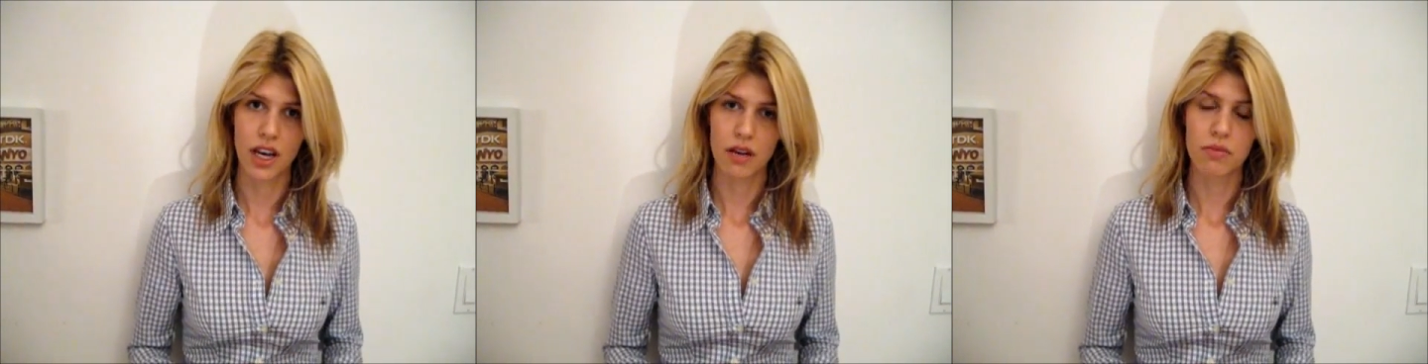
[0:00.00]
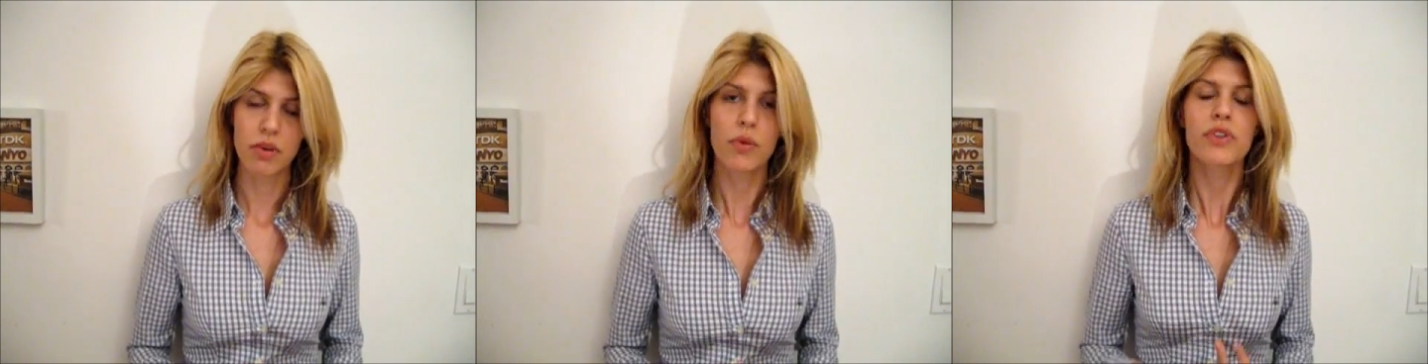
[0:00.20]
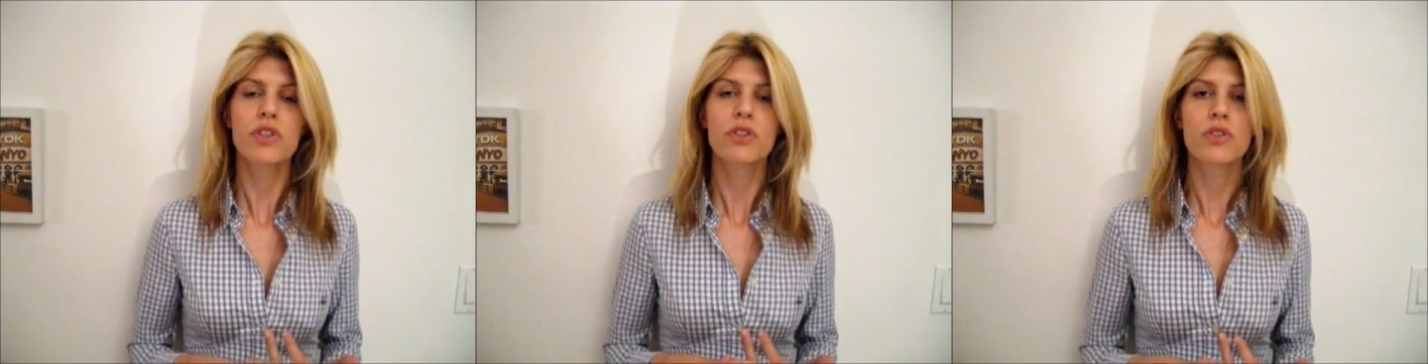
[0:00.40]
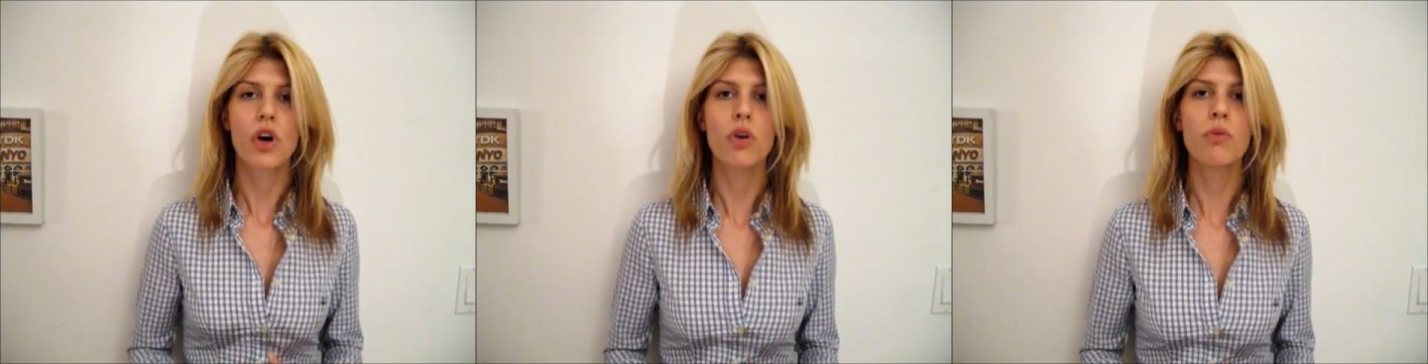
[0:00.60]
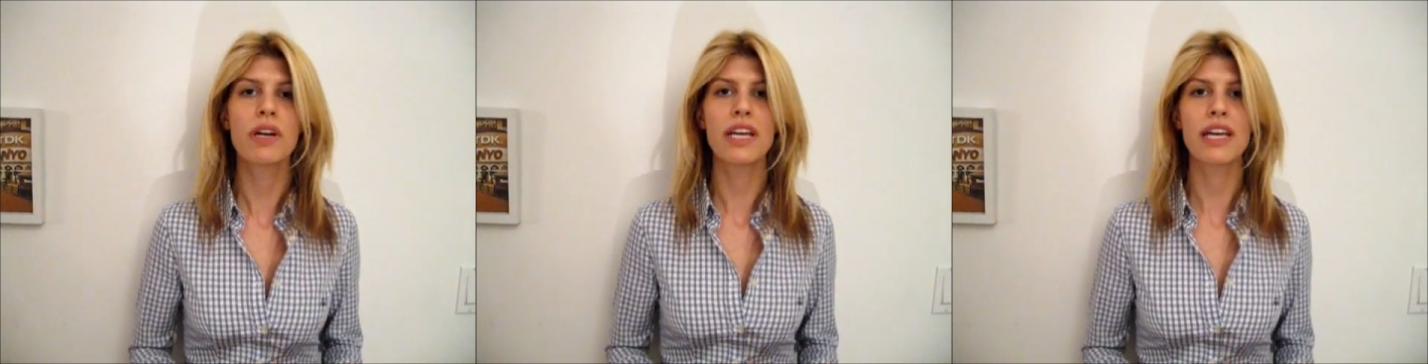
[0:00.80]
But with
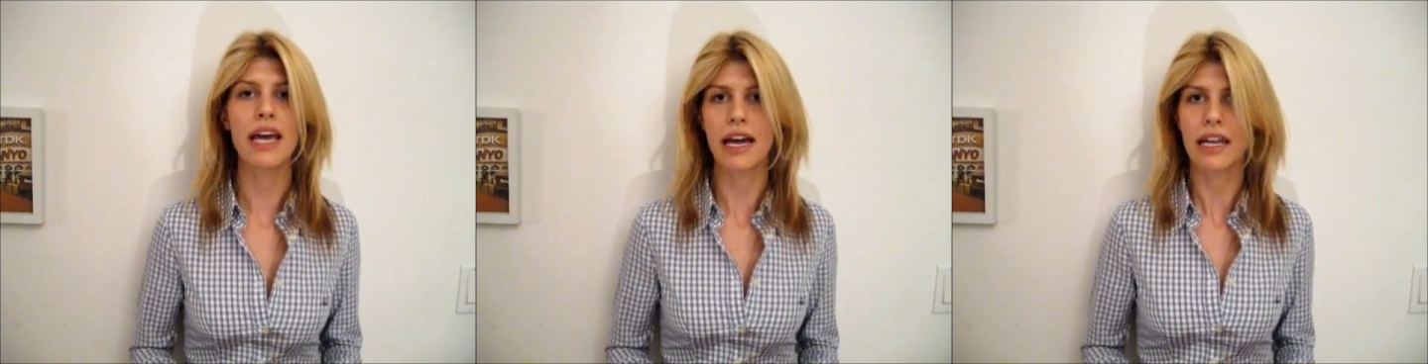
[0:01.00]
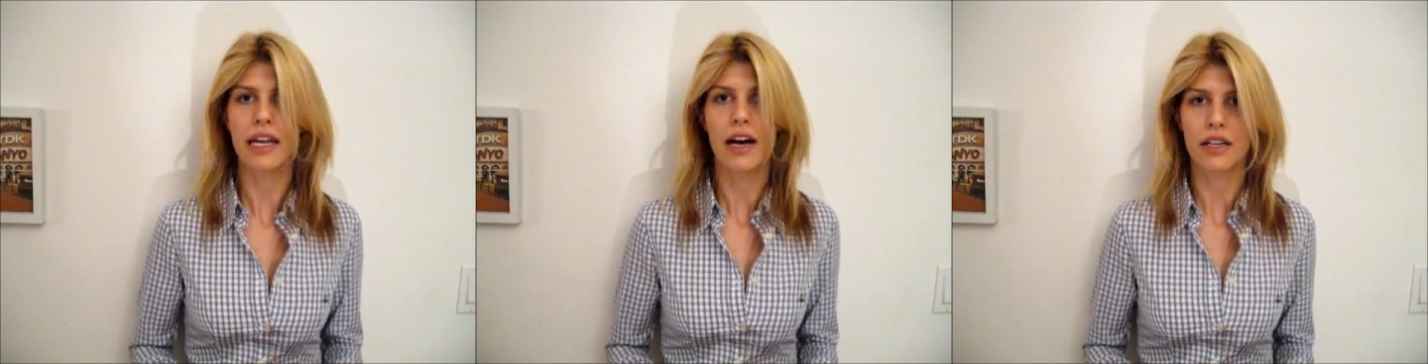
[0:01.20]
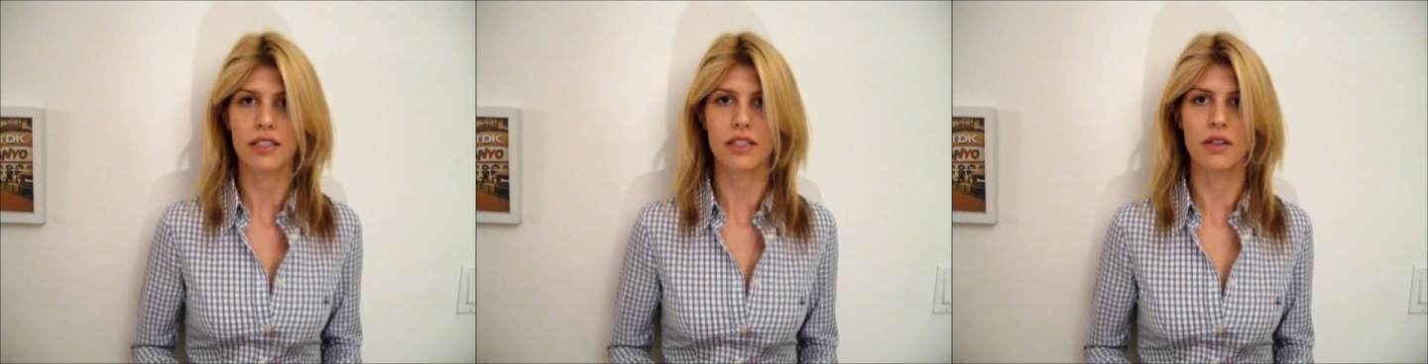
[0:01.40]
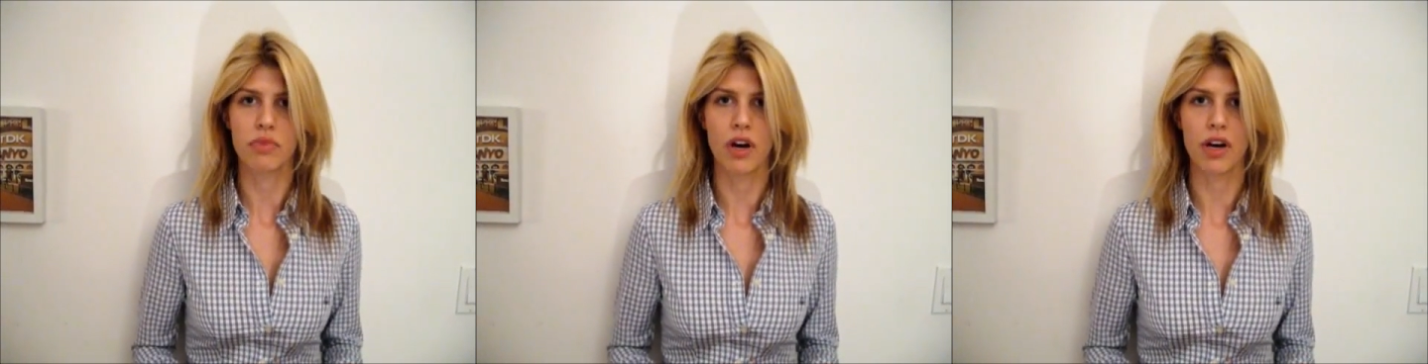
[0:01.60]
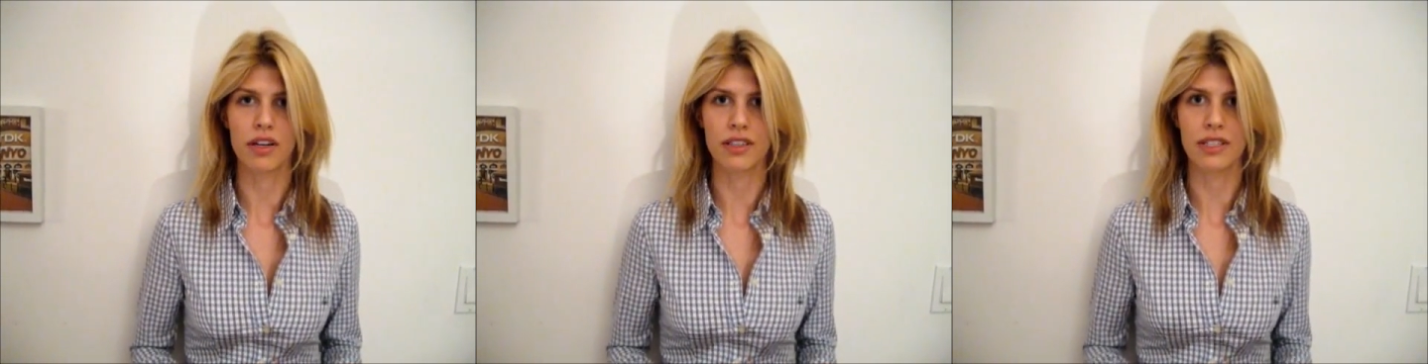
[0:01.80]
so many antioxidant
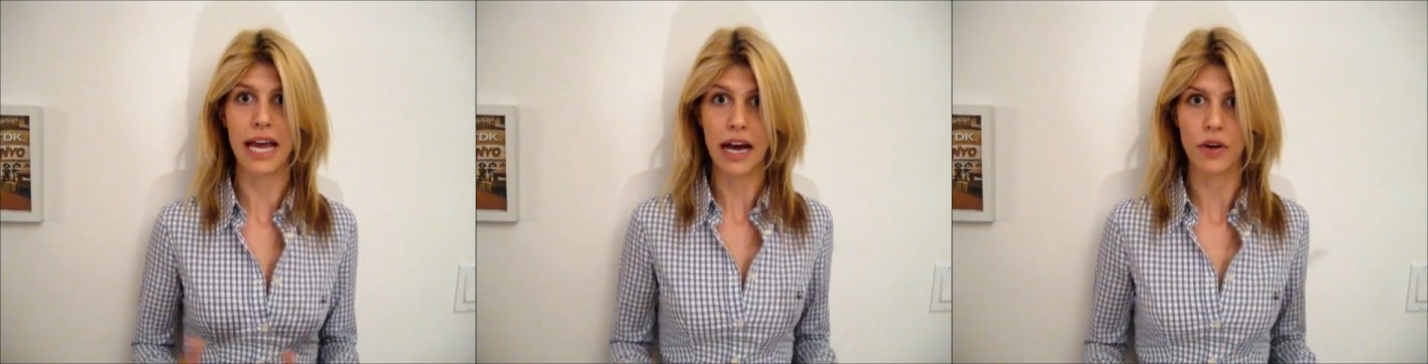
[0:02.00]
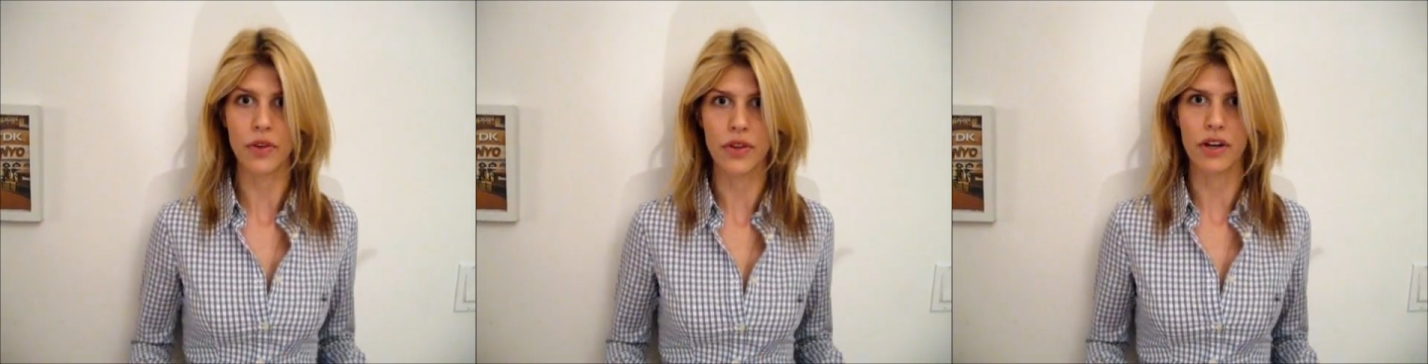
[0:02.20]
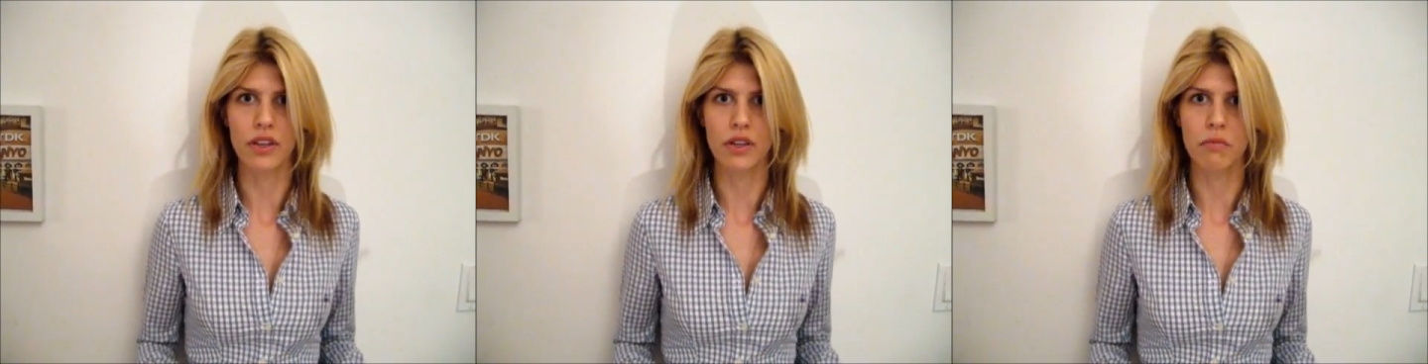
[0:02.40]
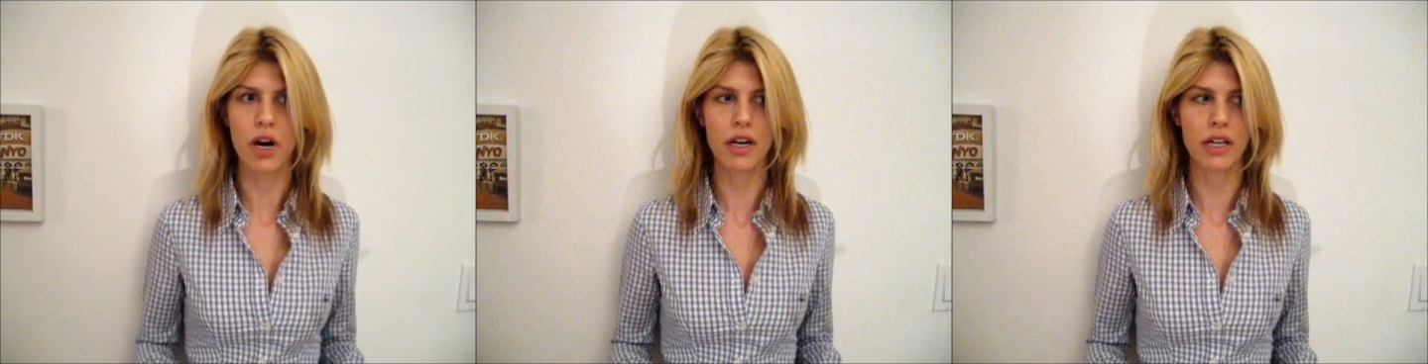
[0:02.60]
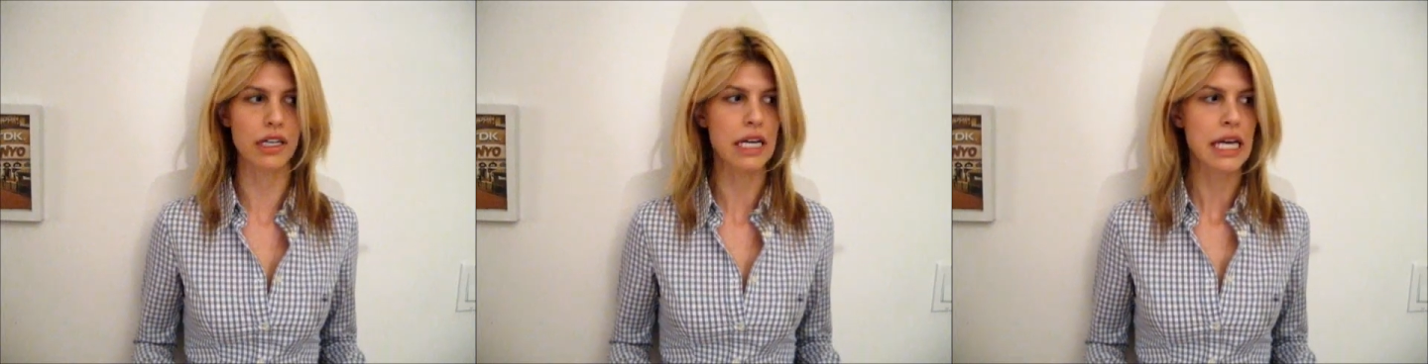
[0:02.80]
products out there in the
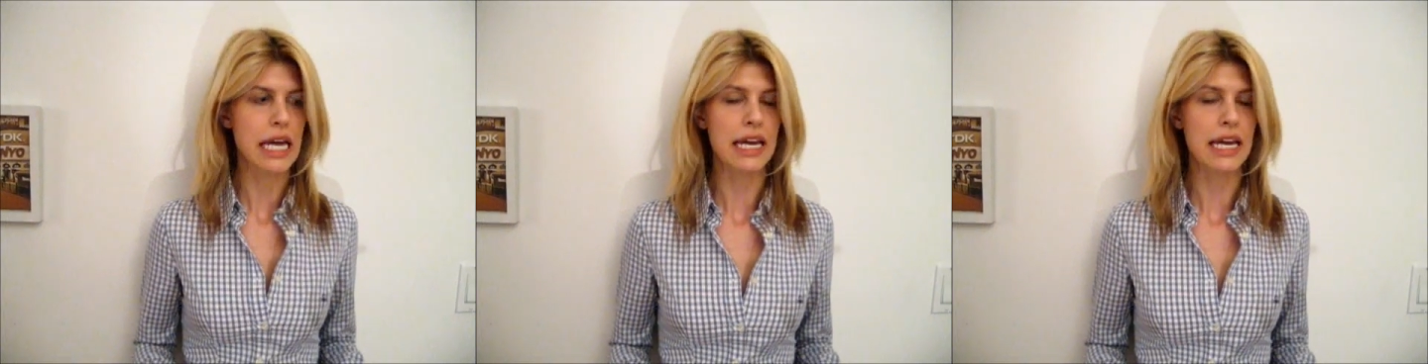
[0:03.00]
market,